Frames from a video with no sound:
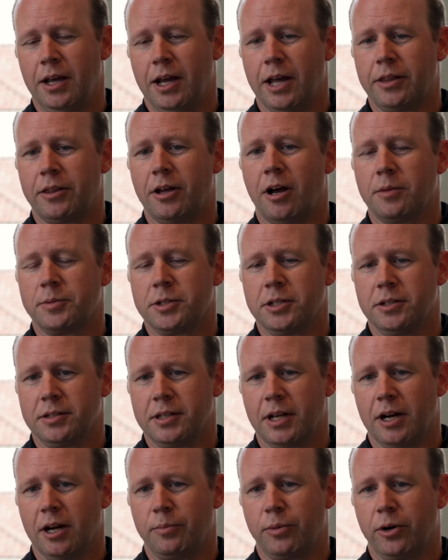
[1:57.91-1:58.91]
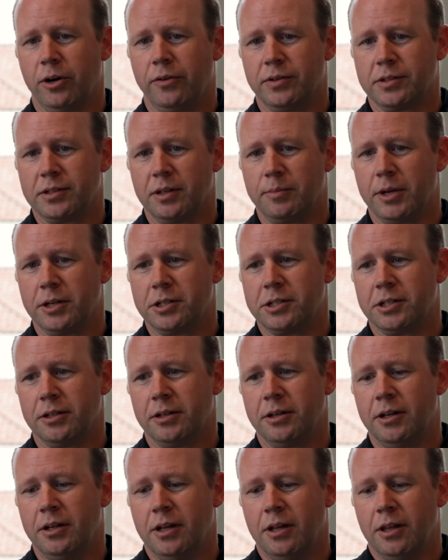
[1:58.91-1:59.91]
the options that I previously
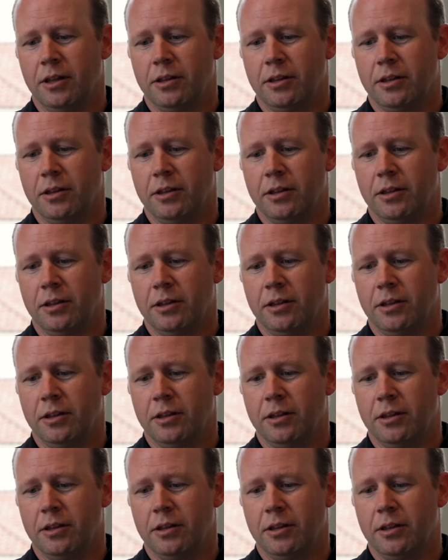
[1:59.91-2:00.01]
mentioned,